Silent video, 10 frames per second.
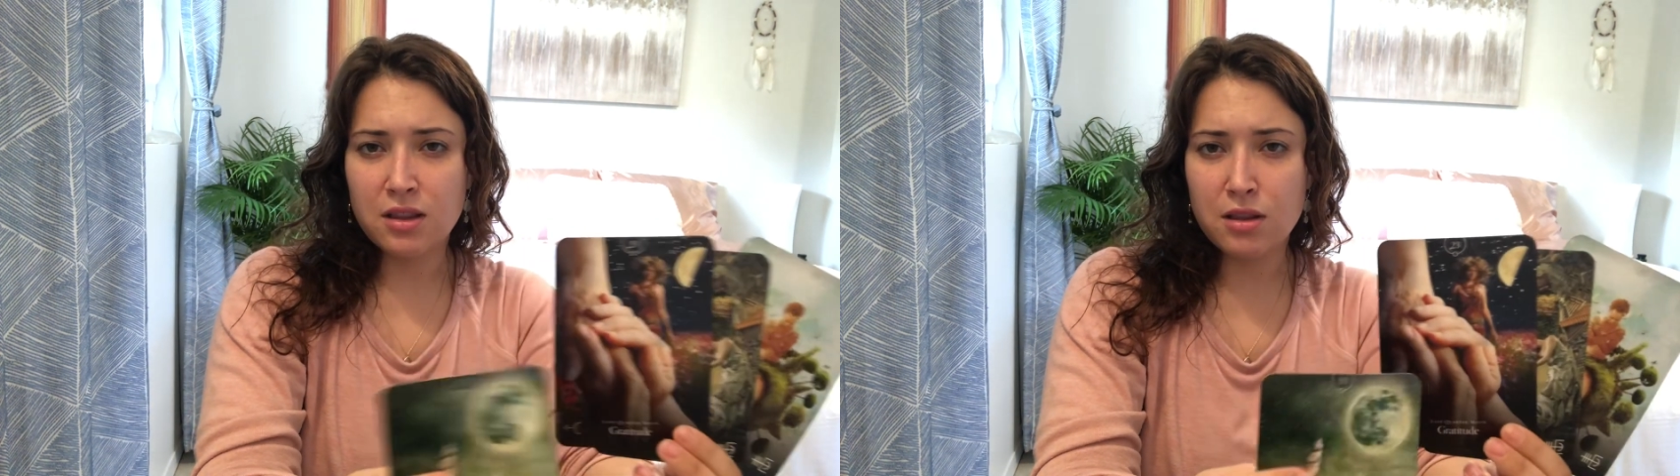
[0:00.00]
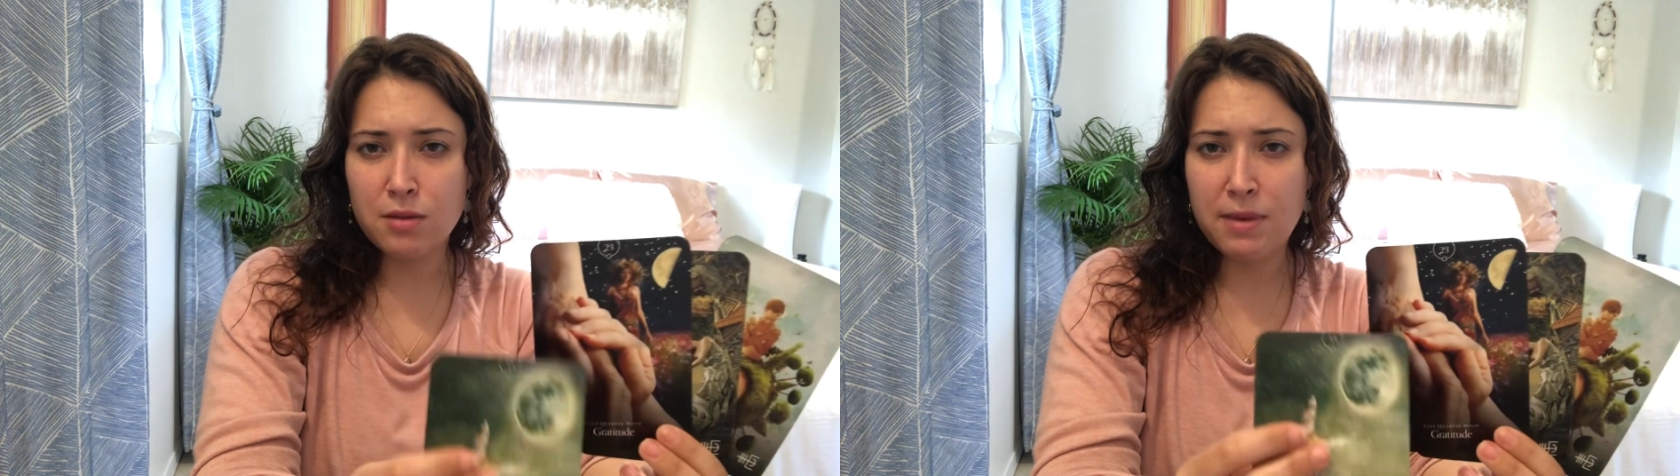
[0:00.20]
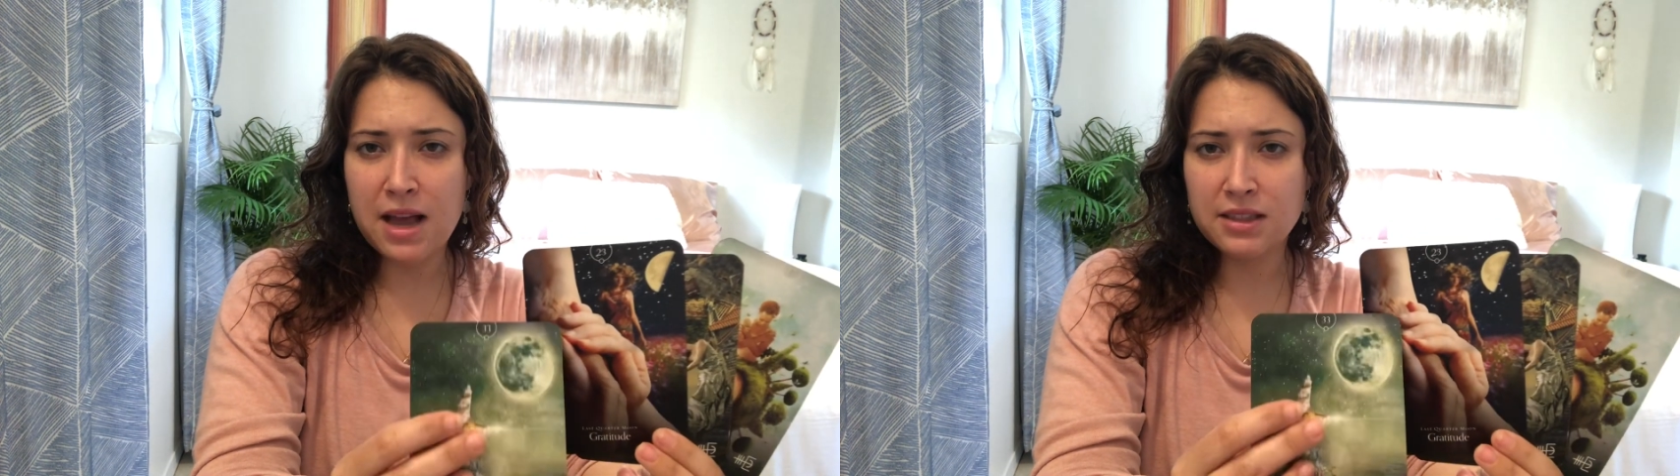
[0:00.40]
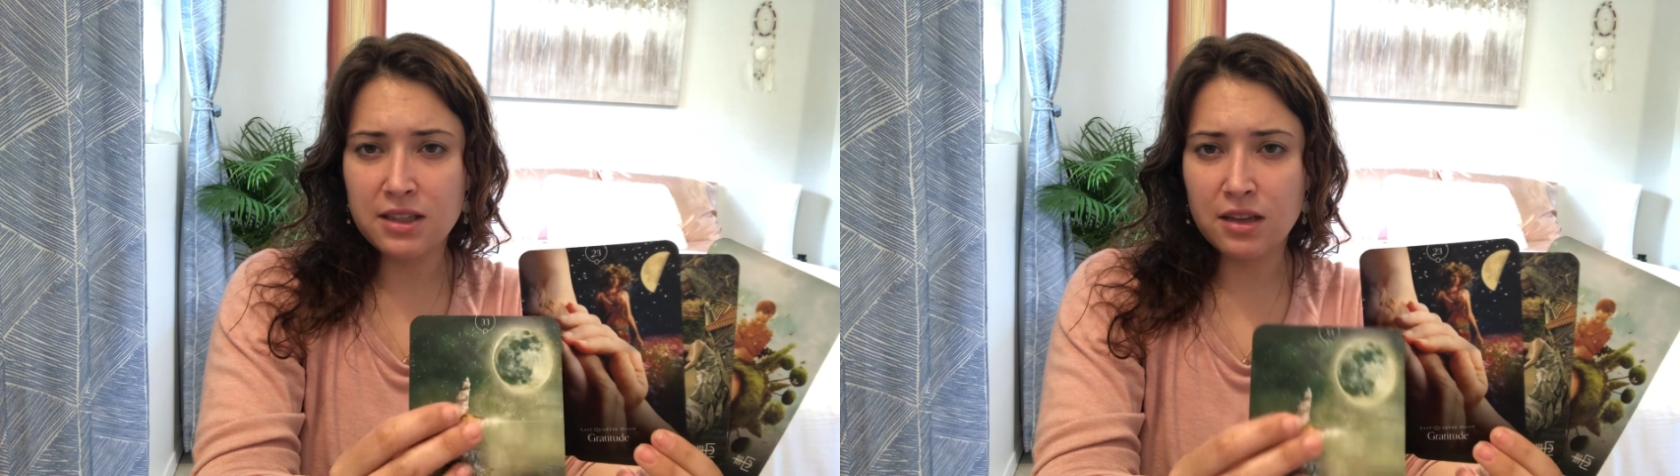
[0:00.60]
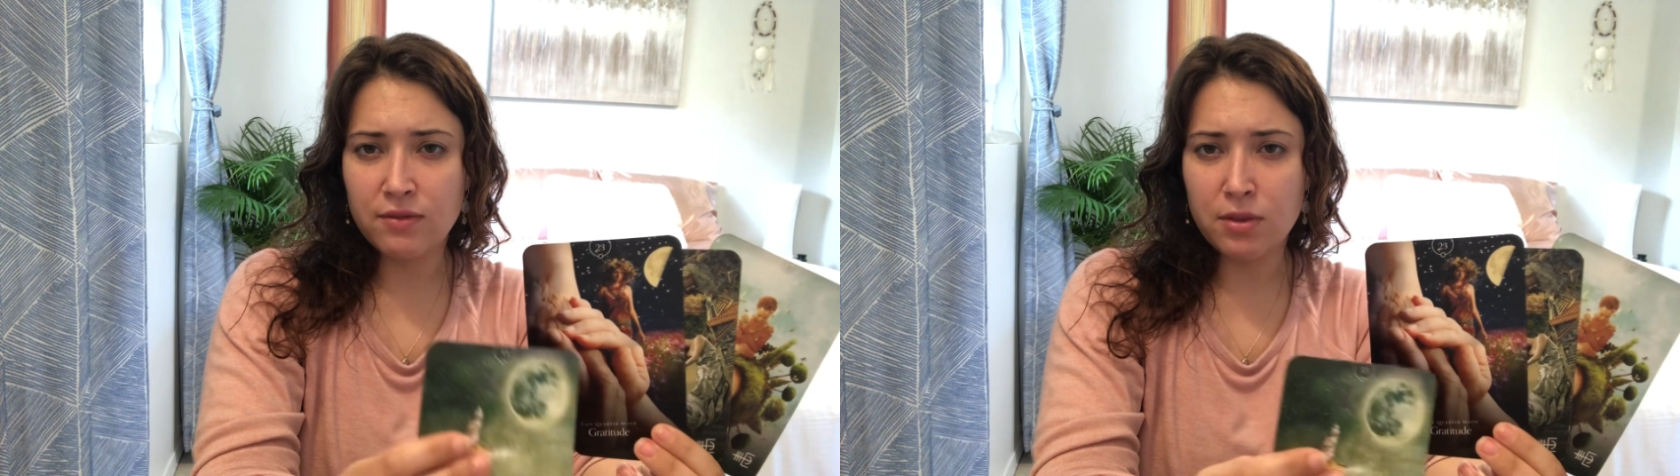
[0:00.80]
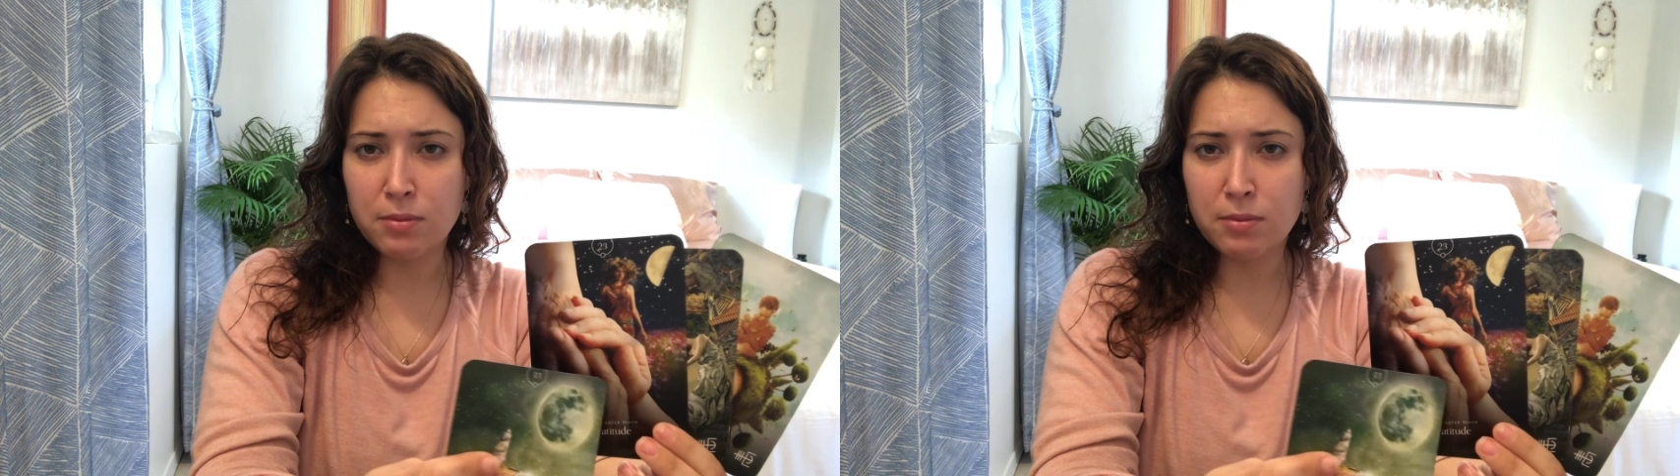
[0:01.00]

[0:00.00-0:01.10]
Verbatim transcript: the passing of the